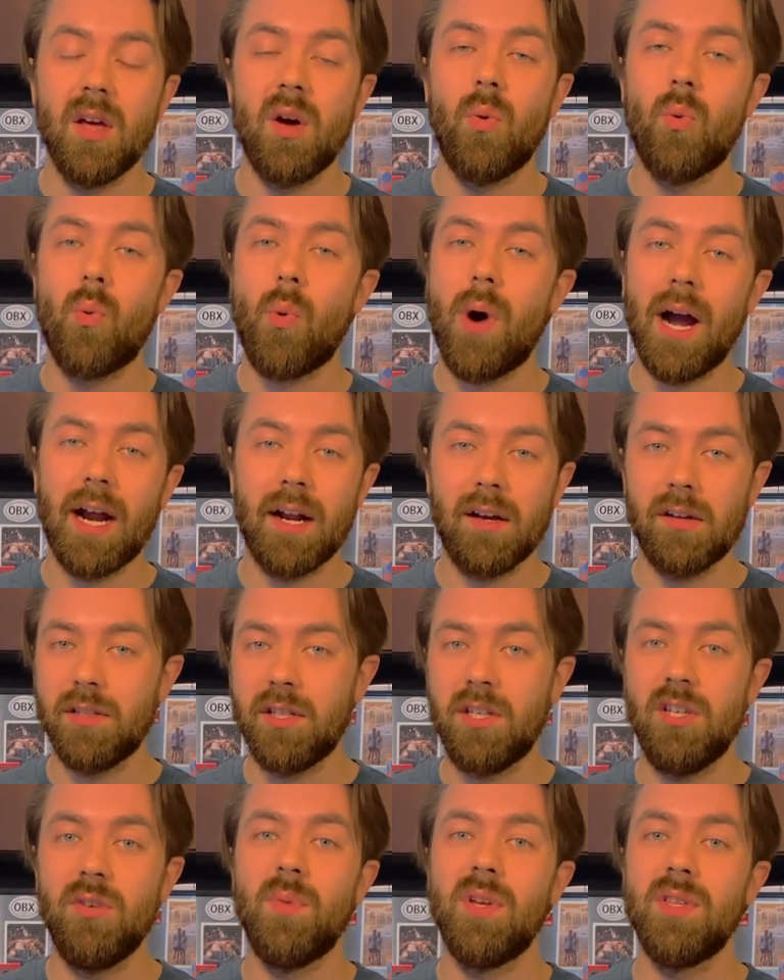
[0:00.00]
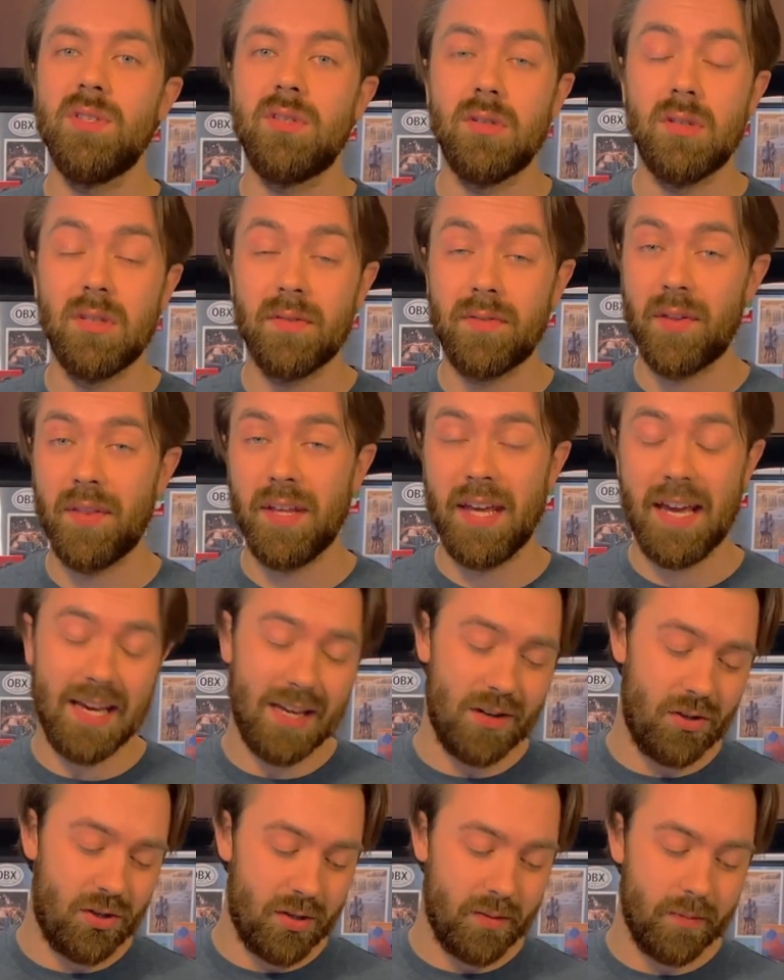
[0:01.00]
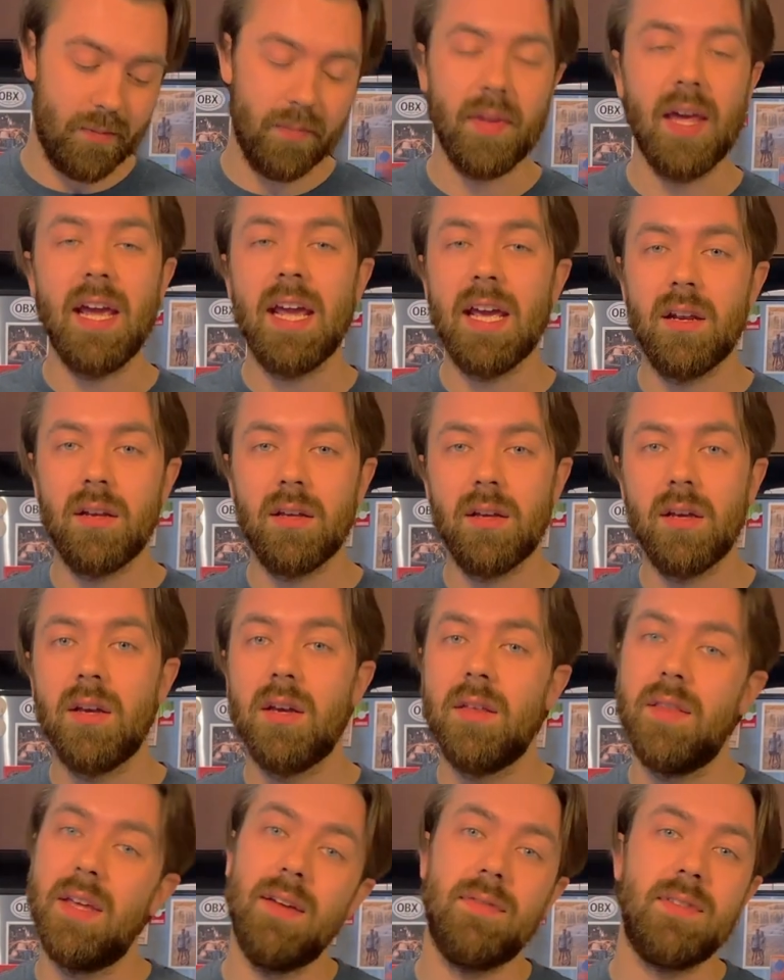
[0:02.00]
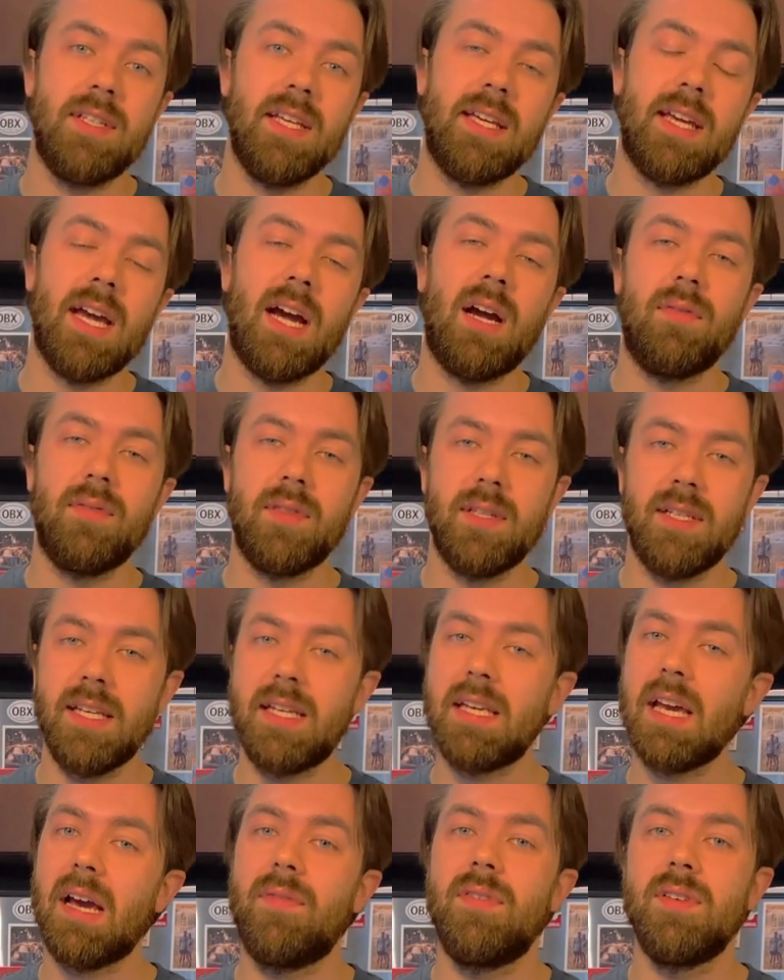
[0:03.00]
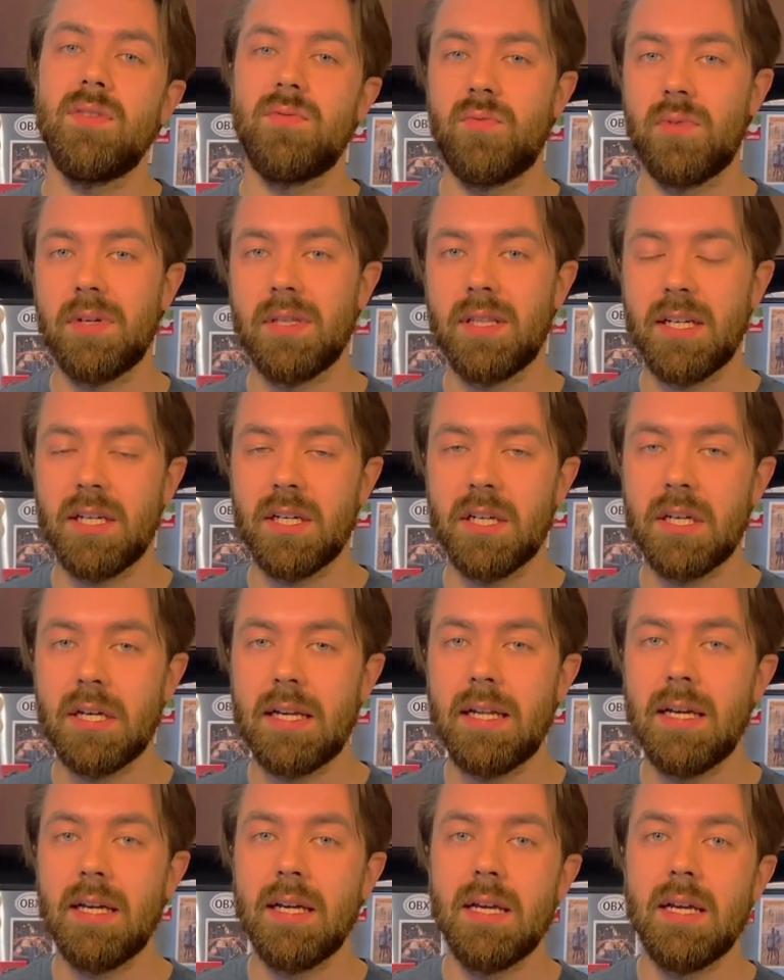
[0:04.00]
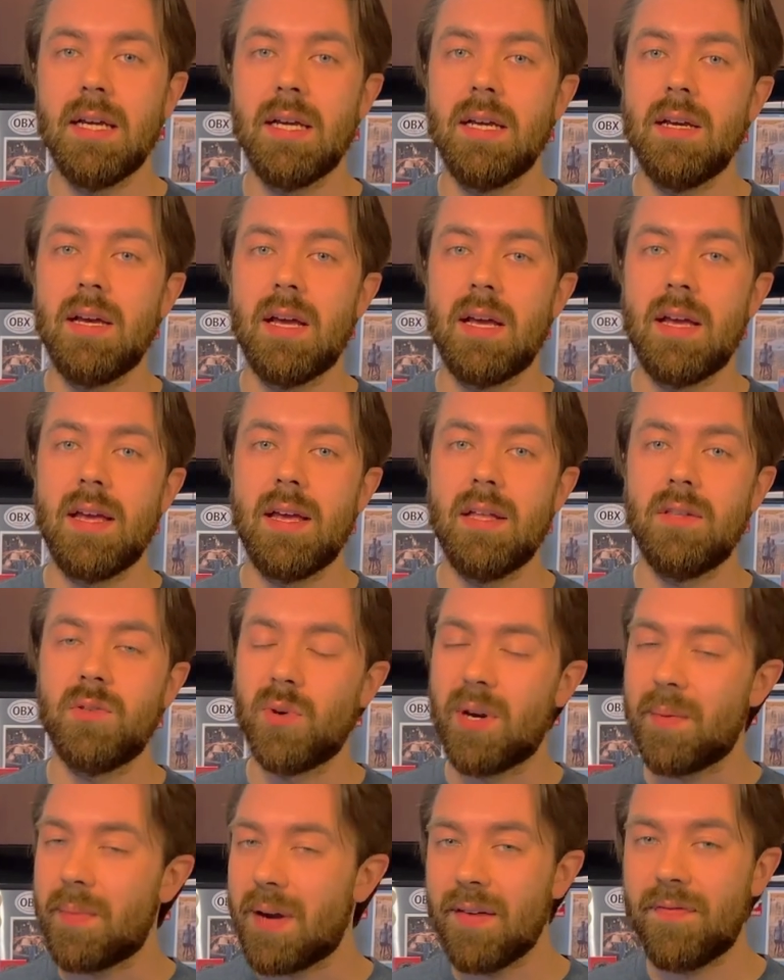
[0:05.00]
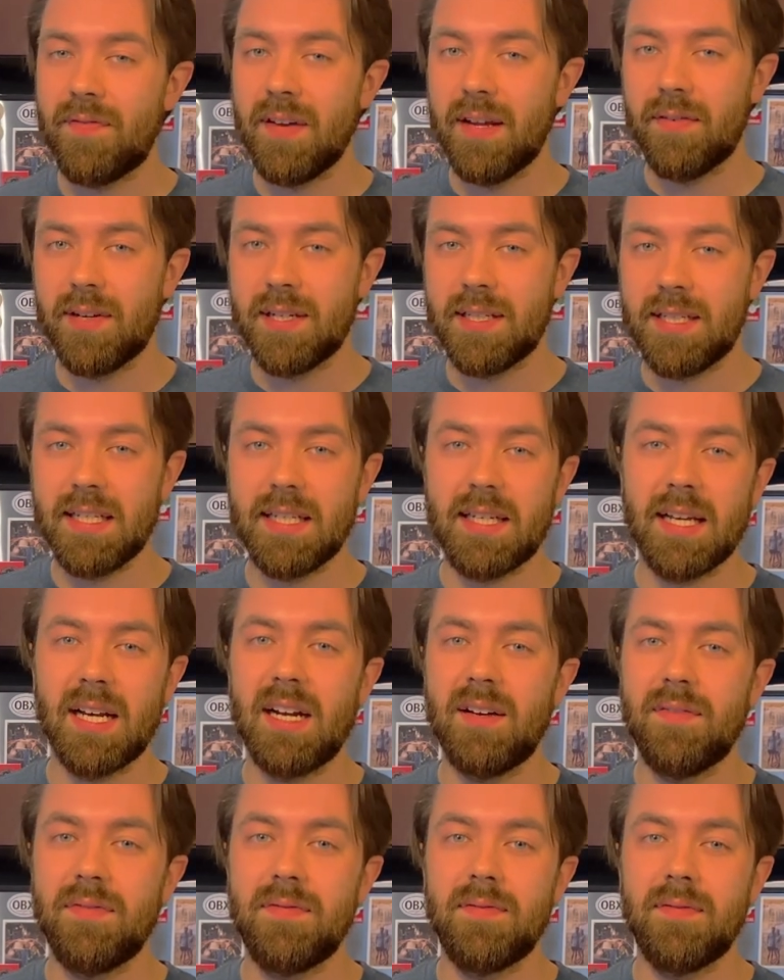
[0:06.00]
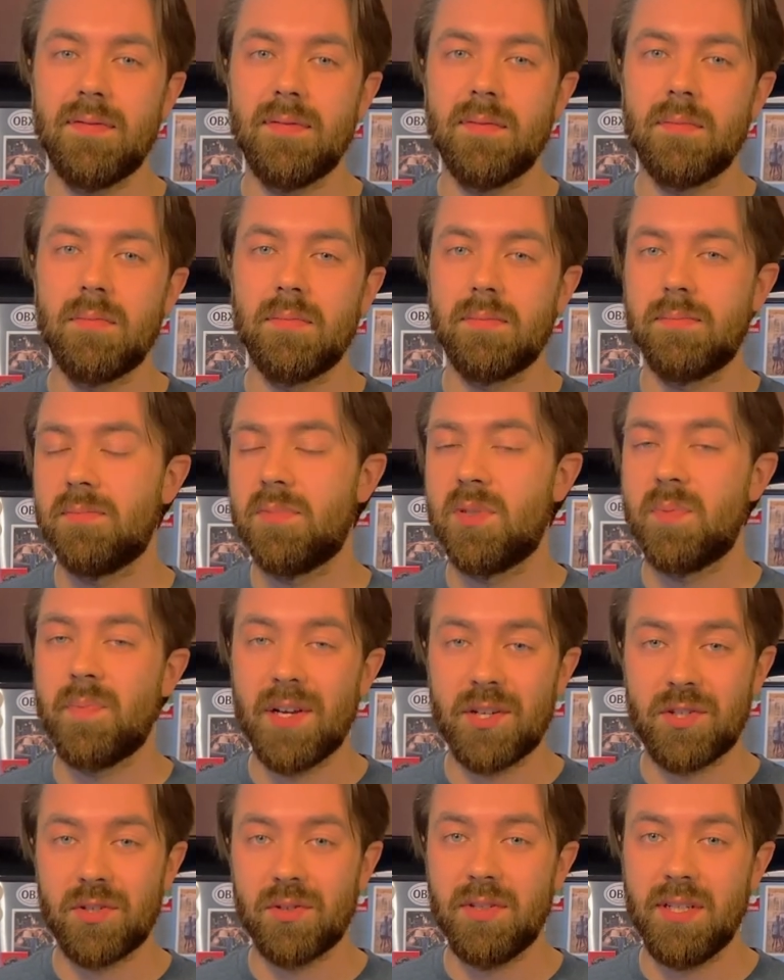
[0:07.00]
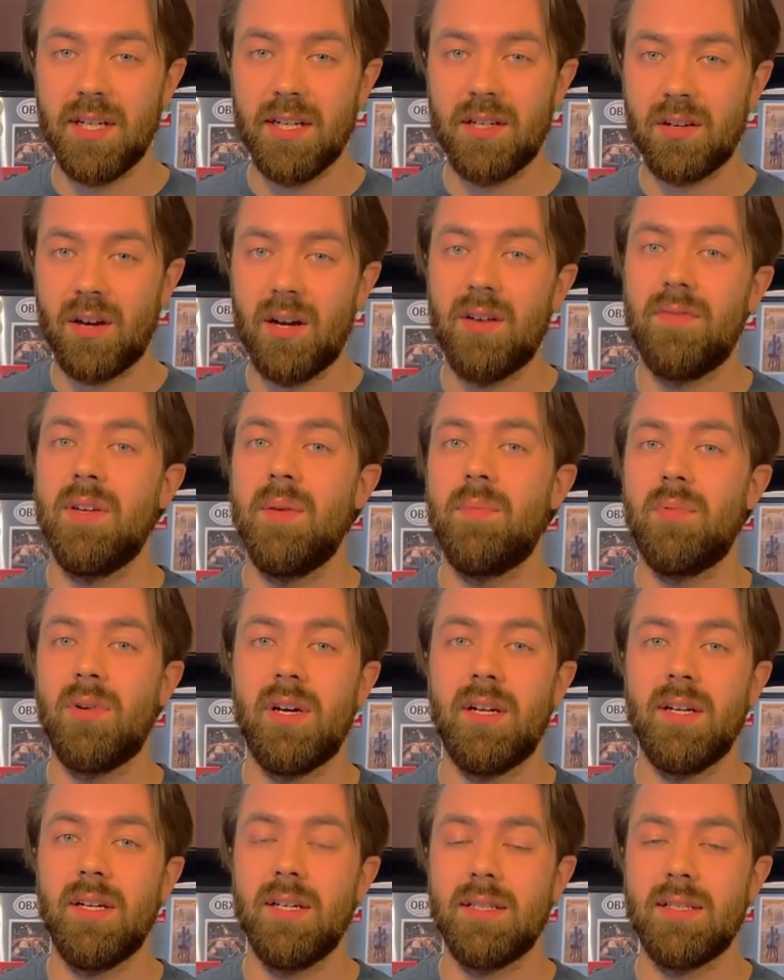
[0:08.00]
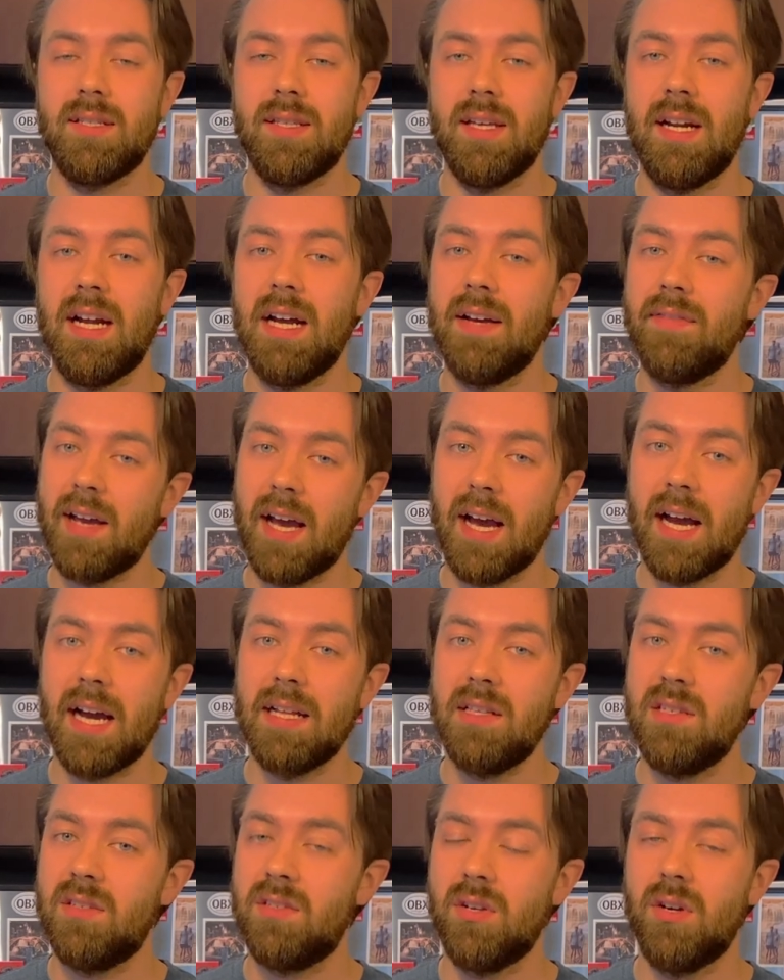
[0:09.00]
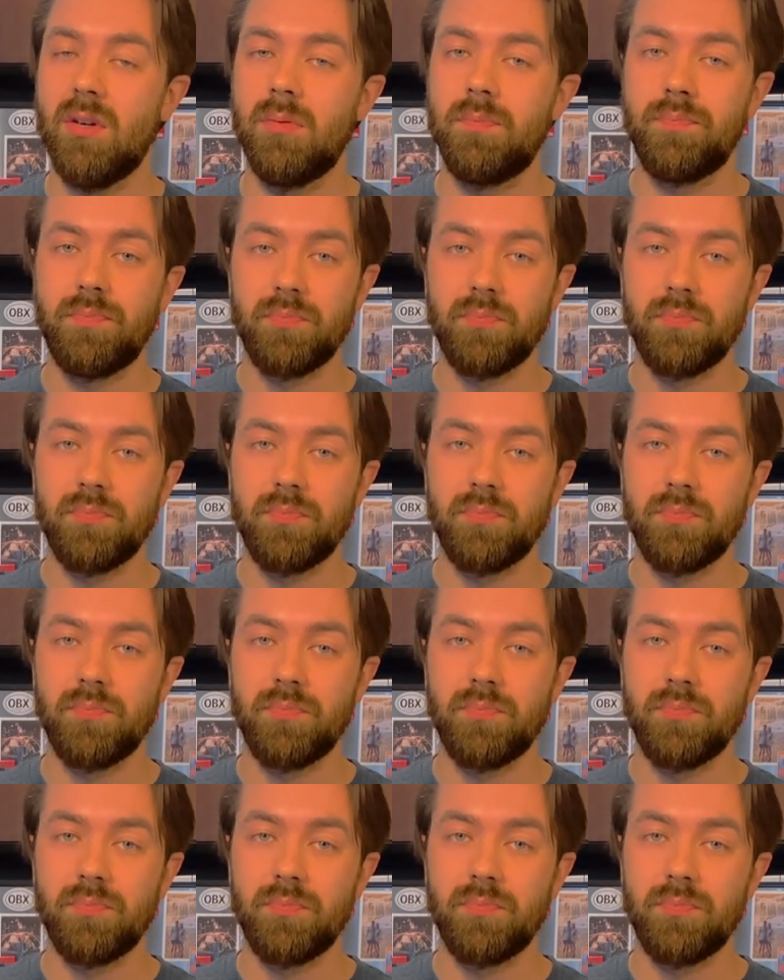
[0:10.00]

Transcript: wild humans who live on the edge. And they have decaf. The decaf is really good. It's one of my favorite decaf specialty coffee products that I've had. So